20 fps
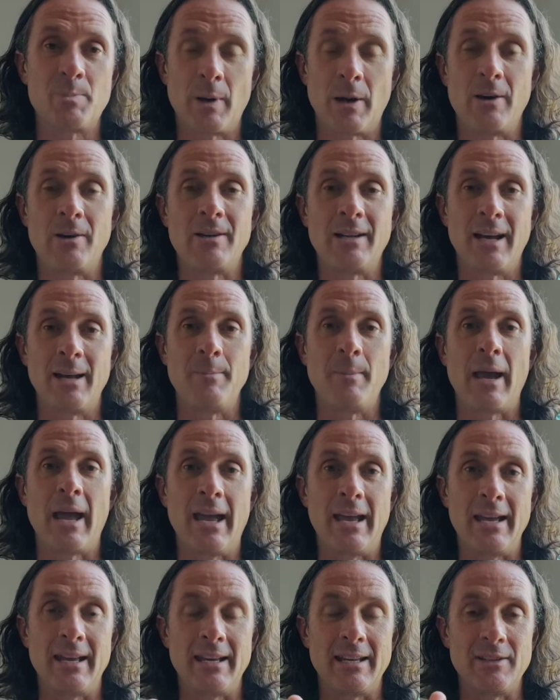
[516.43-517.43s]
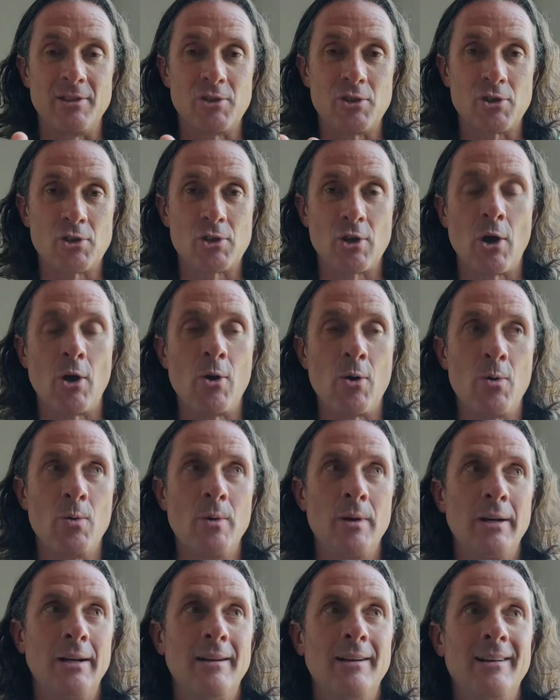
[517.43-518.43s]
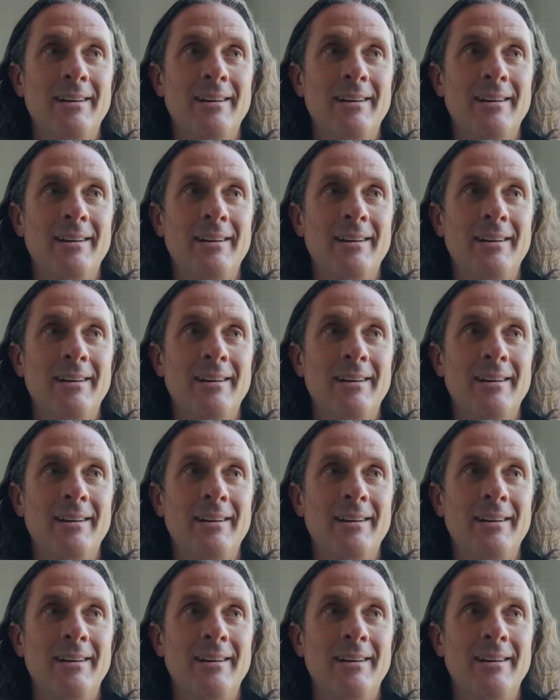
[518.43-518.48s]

paradigm A is so